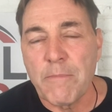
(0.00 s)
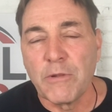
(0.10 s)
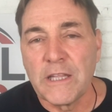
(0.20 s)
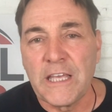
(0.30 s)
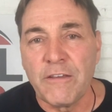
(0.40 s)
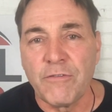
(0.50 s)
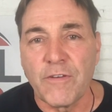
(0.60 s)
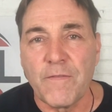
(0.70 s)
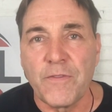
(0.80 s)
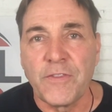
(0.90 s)
believe,
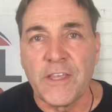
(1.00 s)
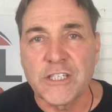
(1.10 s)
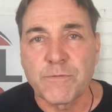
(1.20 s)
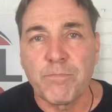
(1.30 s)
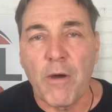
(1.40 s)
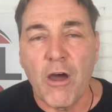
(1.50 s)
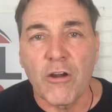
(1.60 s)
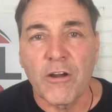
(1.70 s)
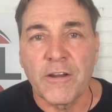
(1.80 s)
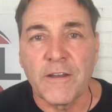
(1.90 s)
this
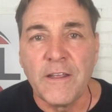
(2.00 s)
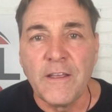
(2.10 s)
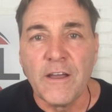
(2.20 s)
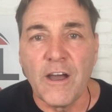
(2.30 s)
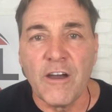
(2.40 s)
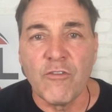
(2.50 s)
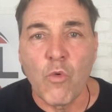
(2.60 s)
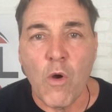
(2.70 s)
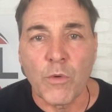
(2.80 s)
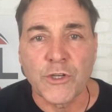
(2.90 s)
part of
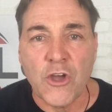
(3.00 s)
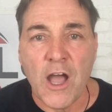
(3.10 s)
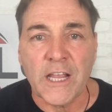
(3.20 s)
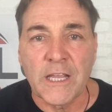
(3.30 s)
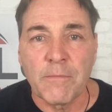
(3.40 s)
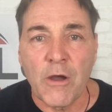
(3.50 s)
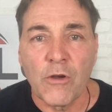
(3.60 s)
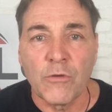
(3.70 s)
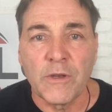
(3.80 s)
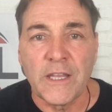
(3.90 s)
what we're talking
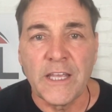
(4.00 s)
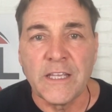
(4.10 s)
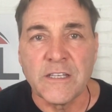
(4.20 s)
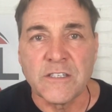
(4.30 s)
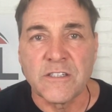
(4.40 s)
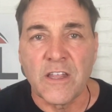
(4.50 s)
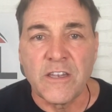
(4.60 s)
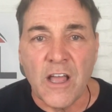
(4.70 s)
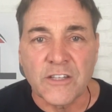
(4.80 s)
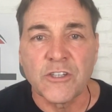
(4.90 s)
about is the
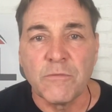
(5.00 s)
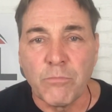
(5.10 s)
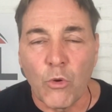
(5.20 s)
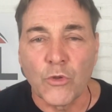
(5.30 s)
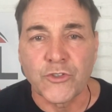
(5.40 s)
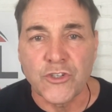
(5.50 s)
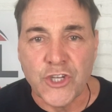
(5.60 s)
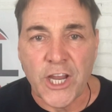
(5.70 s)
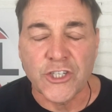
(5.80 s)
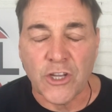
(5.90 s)
nuts and bolts on
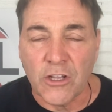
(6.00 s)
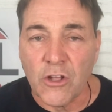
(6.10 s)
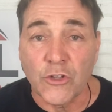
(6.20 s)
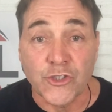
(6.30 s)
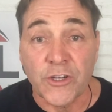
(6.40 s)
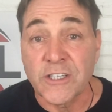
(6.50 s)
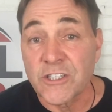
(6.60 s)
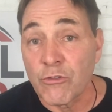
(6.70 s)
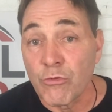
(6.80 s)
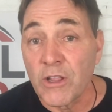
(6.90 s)
changing a culture. It's
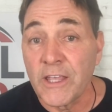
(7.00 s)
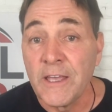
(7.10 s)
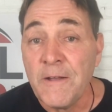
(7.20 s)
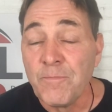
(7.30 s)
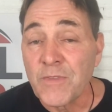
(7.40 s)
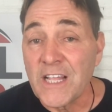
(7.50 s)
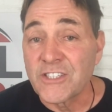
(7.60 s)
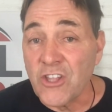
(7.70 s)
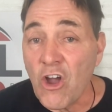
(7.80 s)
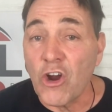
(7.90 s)

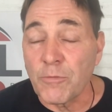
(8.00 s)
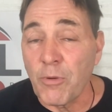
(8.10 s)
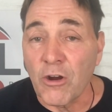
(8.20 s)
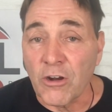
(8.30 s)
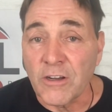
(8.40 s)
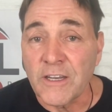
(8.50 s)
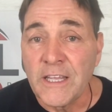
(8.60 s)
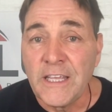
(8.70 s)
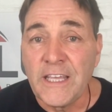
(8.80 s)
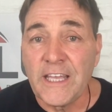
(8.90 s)
the hard part.
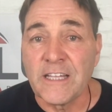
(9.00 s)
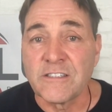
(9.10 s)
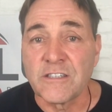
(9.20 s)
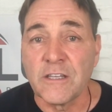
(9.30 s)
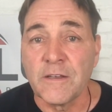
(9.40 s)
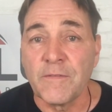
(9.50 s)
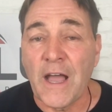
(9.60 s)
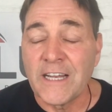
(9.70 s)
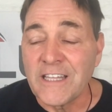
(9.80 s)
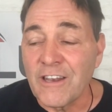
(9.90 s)
It's the
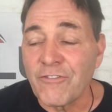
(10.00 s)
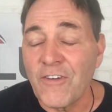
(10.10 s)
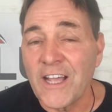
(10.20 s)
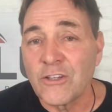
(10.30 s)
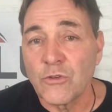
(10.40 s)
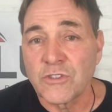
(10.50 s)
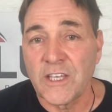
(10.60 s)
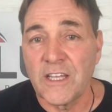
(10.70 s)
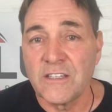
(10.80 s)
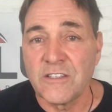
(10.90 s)
identifying those
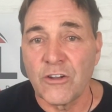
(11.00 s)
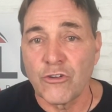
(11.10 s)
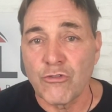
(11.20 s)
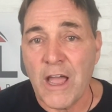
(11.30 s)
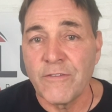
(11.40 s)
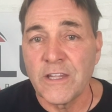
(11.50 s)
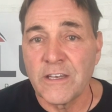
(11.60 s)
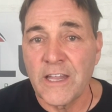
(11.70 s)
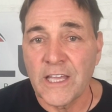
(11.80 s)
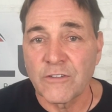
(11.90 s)
kids that are driving
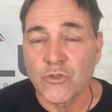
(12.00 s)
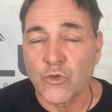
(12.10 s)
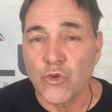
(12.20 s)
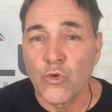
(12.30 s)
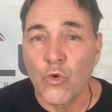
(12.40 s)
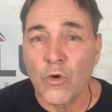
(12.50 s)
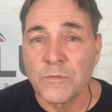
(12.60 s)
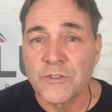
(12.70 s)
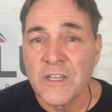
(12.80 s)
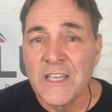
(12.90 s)
the negative social
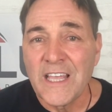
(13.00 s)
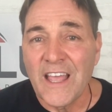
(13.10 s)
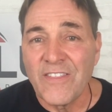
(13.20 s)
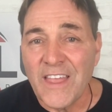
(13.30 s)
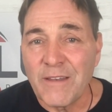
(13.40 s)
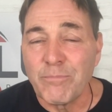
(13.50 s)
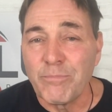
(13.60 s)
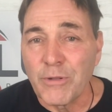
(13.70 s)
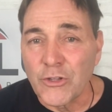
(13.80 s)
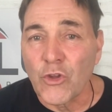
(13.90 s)
norms and then
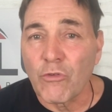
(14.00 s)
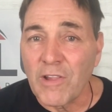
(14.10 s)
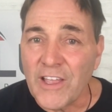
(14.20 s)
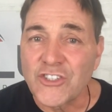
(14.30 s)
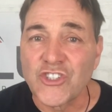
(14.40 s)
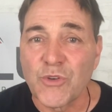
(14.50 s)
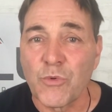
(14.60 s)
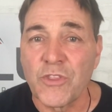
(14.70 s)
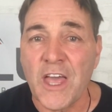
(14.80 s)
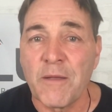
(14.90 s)
building a relationship
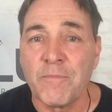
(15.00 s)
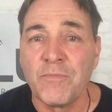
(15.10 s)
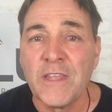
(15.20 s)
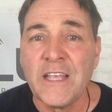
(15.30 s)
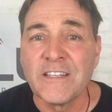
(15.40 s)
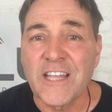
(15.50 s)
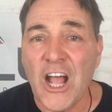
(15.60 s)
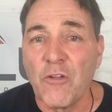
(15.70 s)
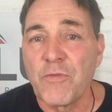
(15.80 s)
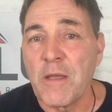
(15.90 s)
with them to
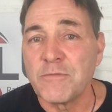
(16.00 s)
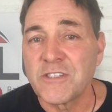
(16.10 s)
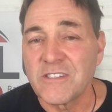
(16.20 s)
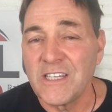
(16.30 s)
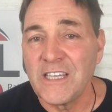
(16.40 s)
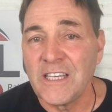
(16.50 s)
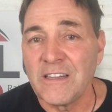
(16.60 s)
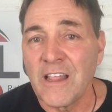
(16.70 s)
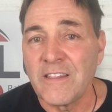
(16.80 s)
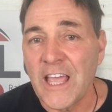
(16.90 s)
help them see
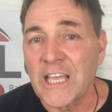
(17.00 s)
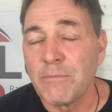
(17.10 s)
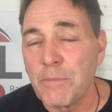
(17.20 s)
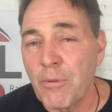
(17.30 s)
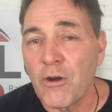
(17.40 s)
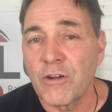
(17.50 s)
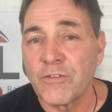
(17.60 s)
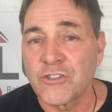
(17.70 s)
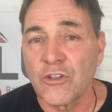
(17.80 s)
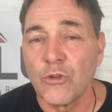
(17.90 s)
that they could be part of
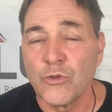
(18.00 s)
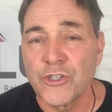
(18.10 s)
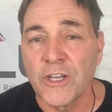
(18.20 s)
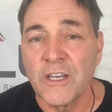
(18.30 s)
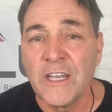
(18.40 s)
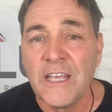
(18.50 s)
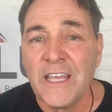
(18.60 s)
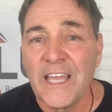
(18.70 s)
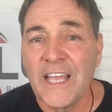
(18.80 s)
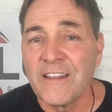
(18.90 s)
a solution.
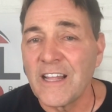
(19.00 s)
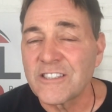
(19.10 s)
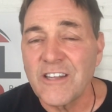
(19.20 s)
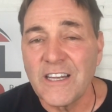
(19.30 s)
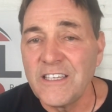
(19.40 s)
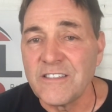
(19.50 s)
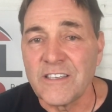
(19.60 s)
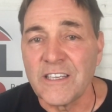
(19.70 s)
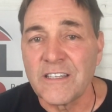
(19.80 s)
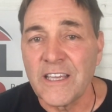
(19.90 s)
And that's not
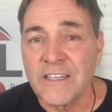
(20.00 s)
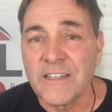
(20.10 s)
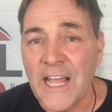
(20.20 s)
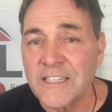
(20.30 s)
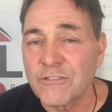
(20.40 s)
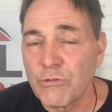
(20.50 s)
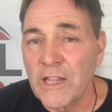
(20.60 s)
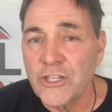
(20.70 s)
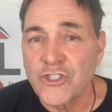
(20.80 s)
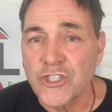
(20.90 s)
easy. That's
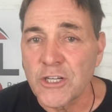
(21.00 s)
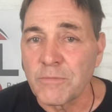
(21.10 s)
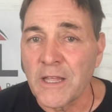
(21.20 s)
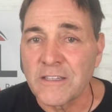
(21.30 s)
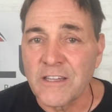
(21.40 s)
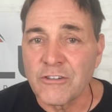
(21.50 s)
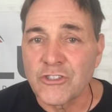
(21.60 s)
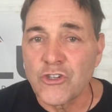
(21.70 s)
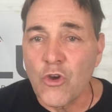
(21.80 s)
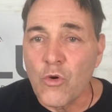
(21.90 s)
relationship. That
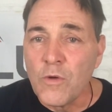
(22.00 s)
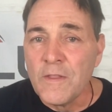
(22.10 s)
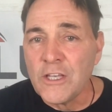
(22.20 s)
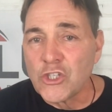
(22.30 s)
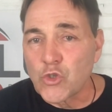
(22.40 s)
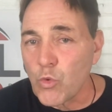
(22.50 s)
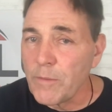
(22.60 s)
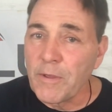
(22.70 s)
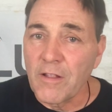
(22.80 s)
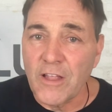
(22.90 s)
there's no
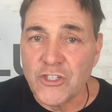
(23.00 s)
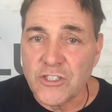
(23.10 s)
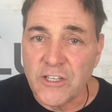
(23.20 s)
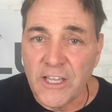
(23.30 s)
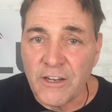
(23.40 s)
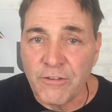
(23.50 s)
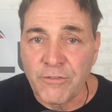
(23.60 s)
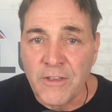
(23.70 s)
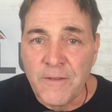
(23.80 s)
sweeping legislative,